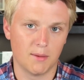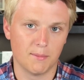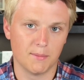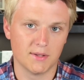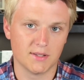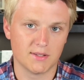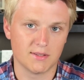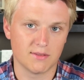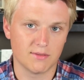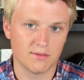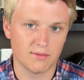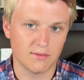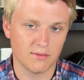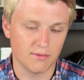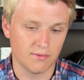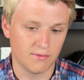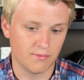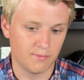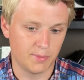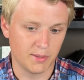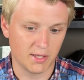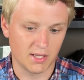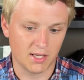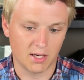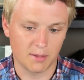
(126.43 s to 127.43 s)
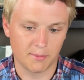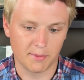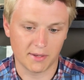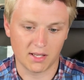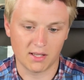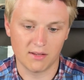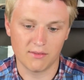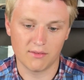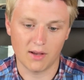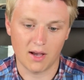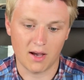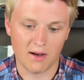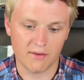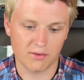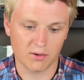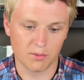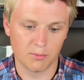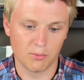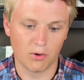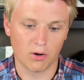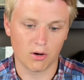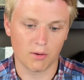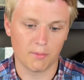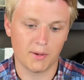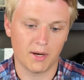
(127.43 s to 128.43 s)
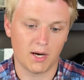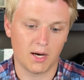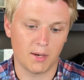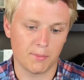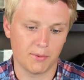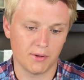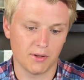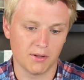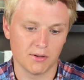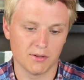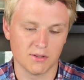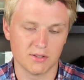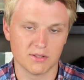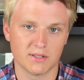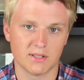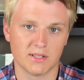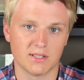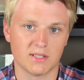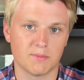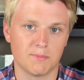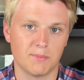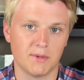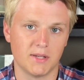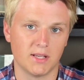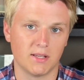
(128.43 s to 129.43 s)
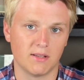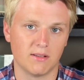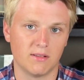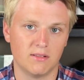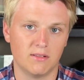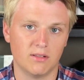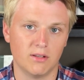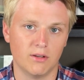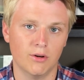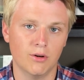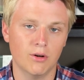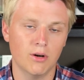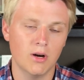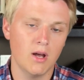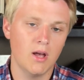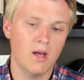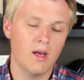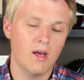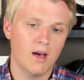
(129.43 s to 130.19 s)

It's becoming ever more popular as I speak too.